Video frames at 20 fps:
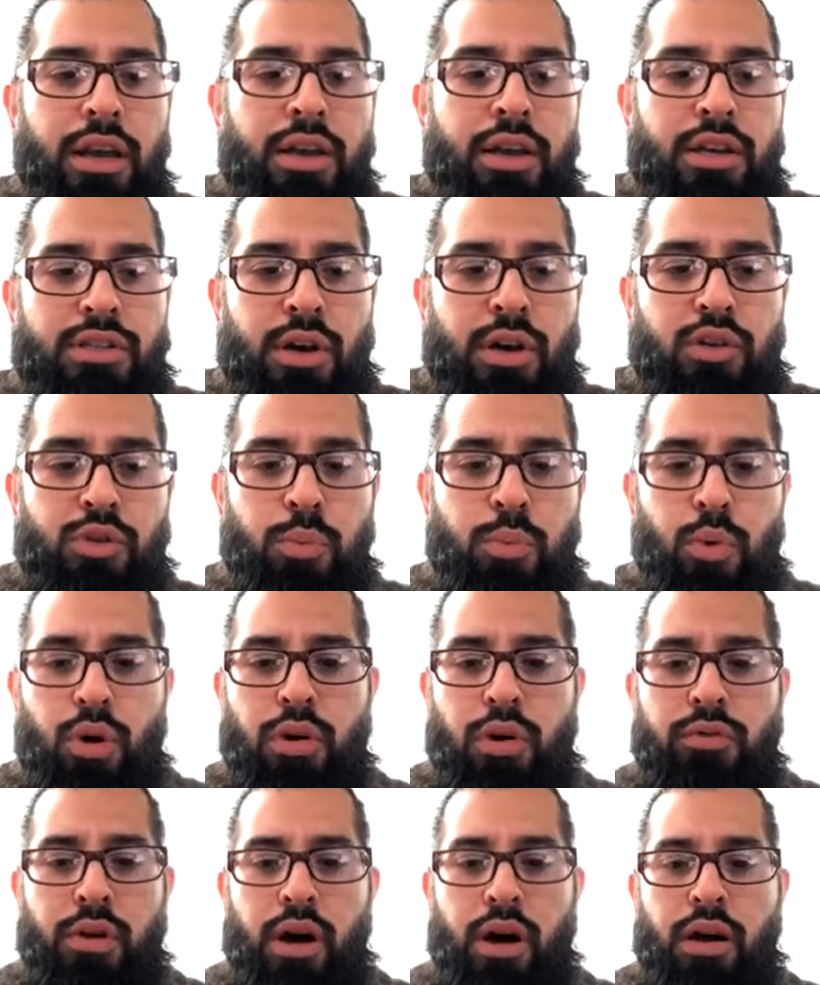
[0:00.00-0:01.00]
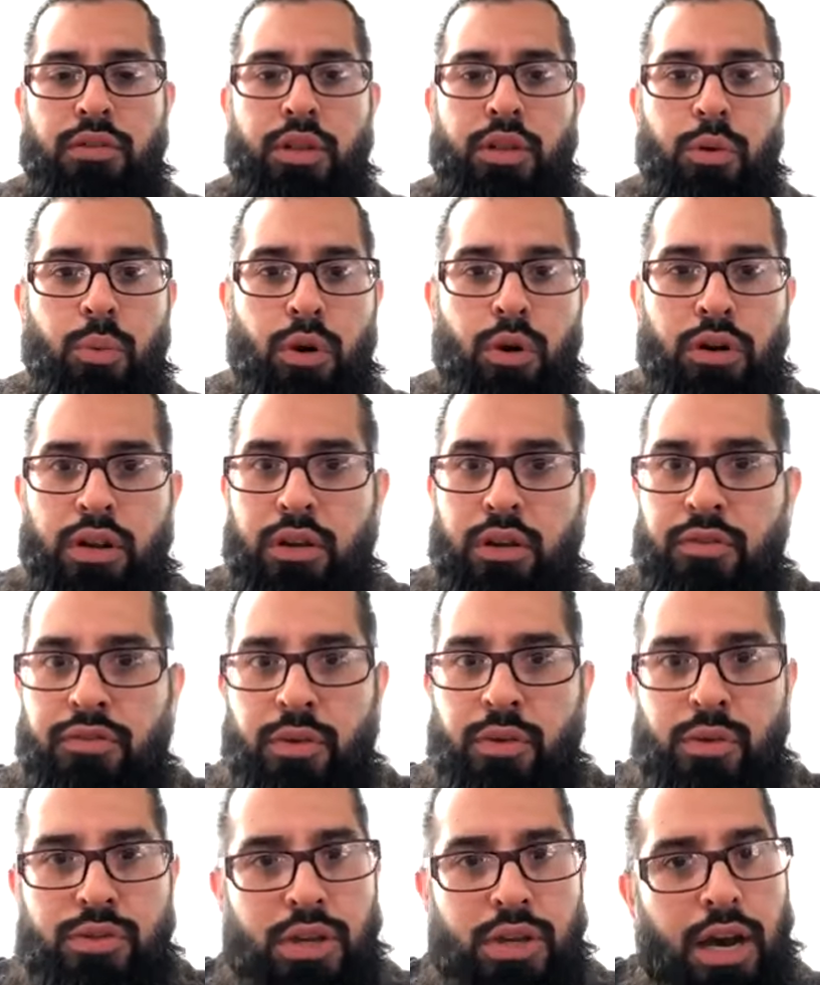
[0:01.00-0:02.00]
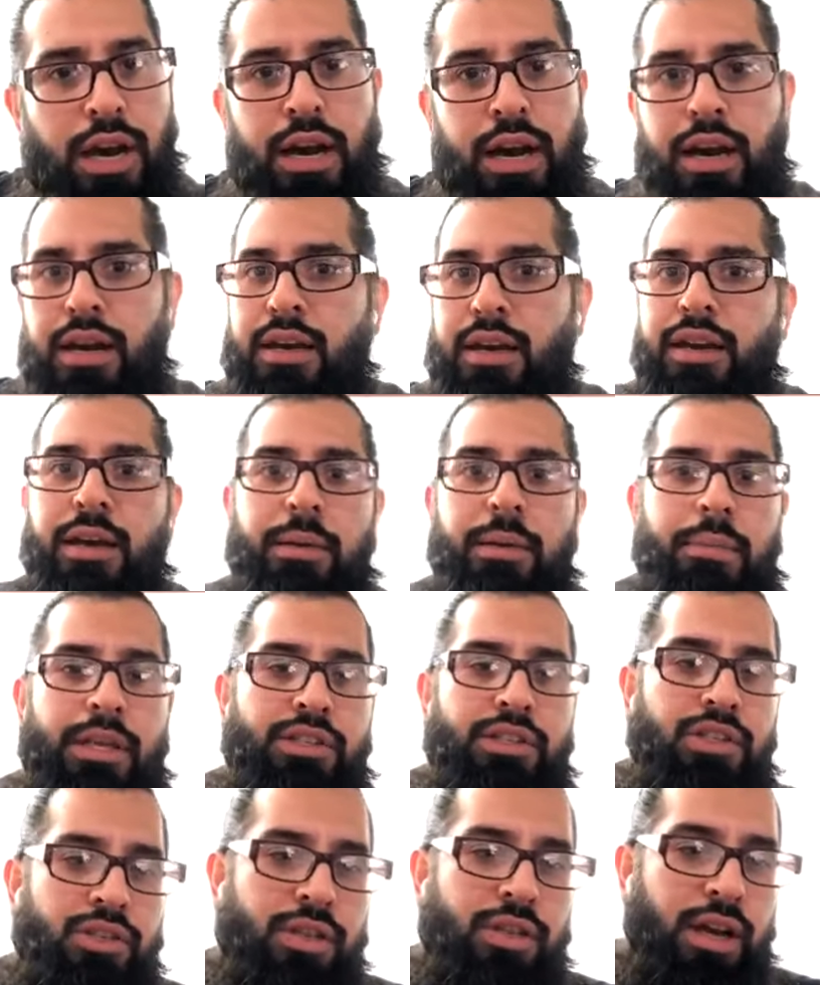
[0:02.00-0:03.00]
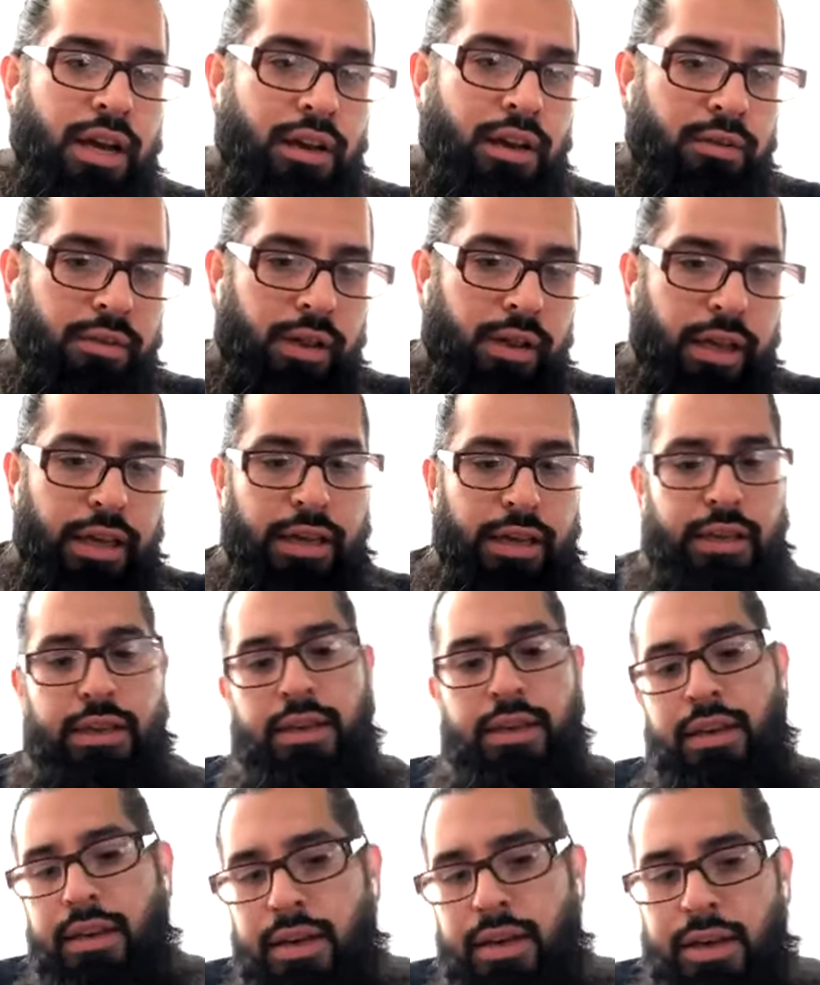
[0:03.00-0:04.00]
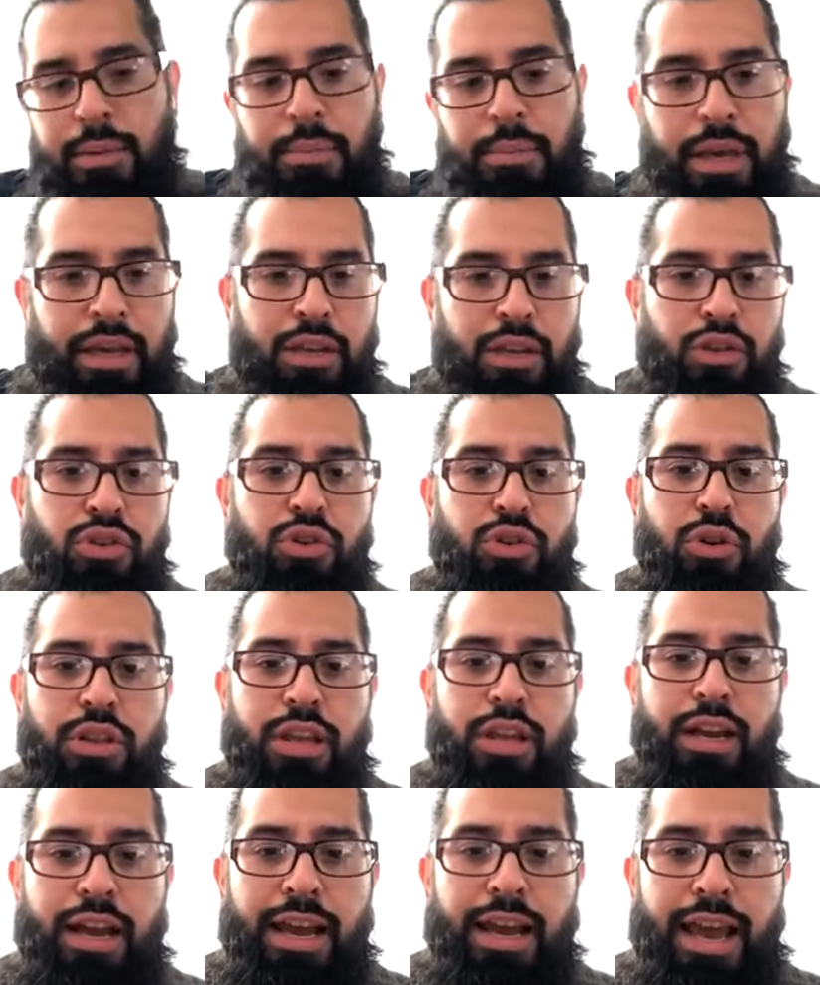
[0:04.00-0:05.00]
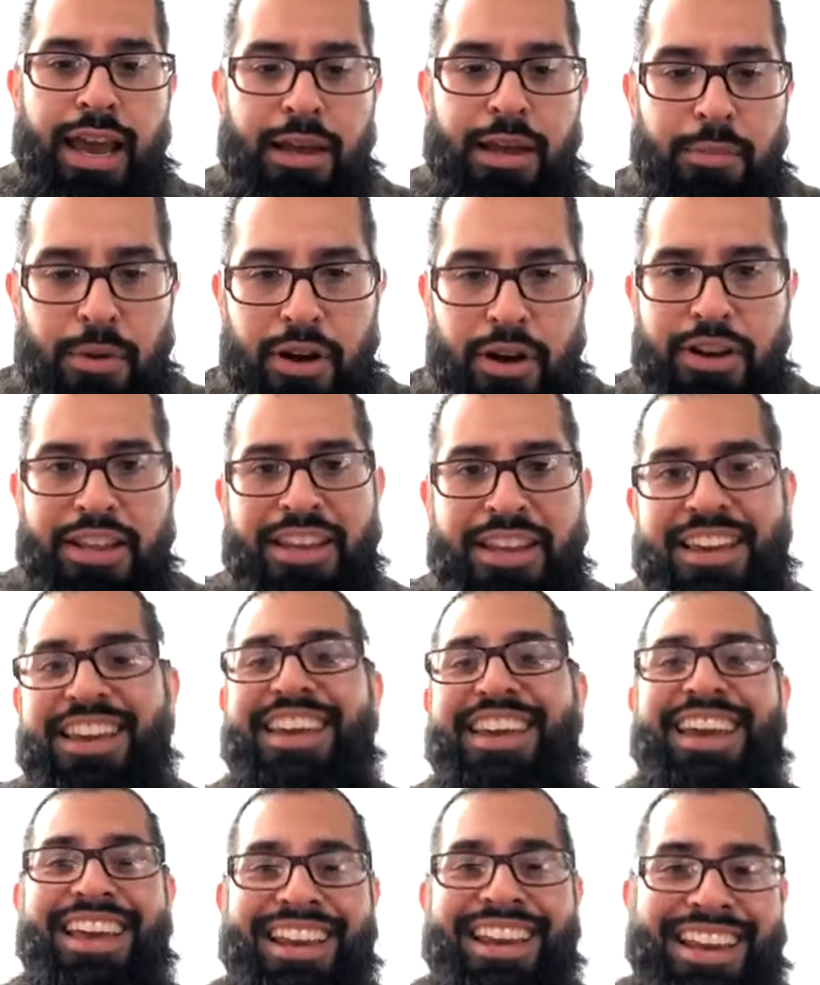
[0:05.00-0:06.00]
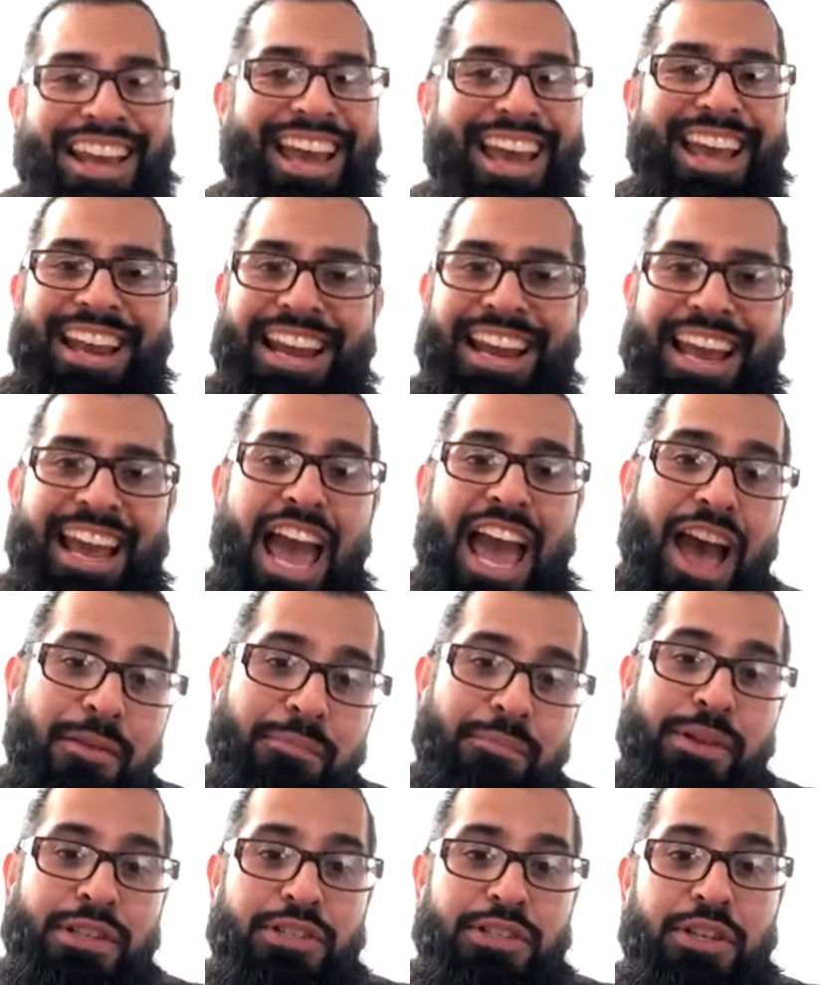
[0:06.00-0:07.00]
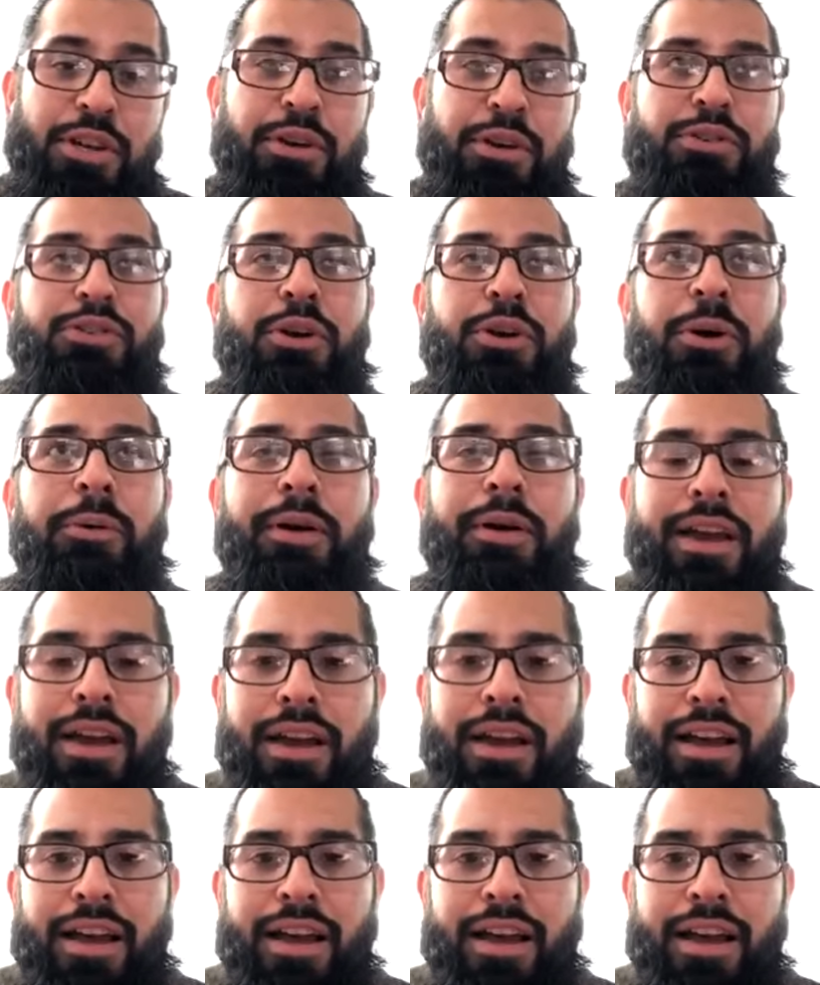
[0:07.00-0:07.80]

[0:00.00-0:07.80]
So I was more involved in working full time and just kind of like making sure that I had money and, and it happens, you know? Yeah.